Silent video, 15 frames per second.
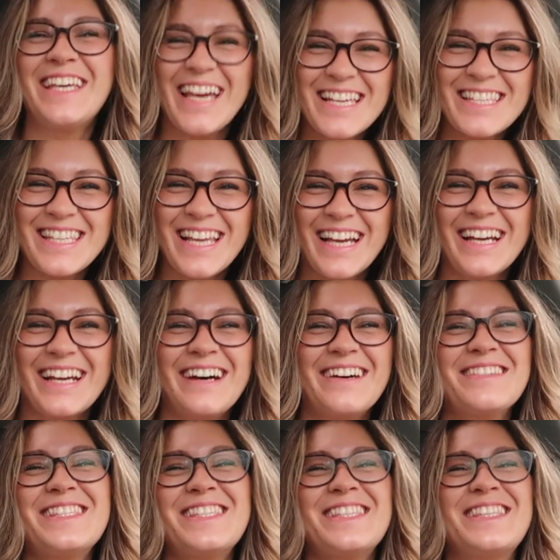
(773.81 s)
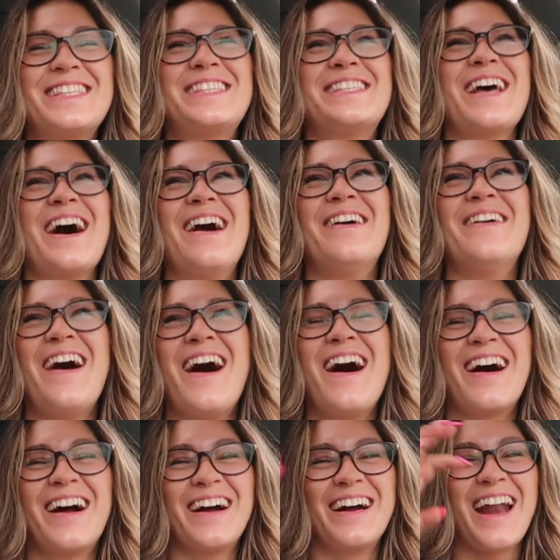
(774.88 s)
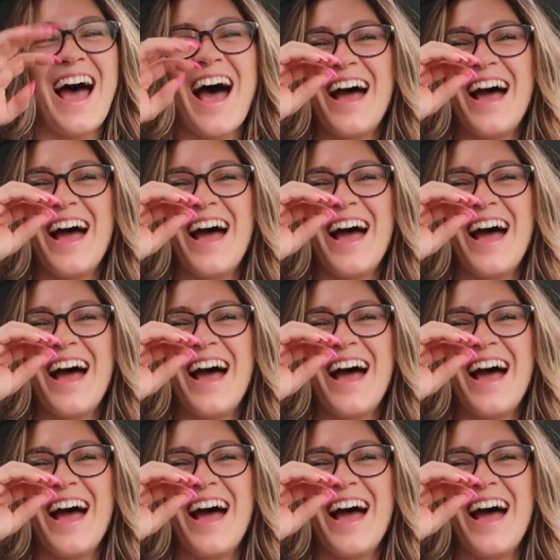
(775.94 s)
kissing goes so hard.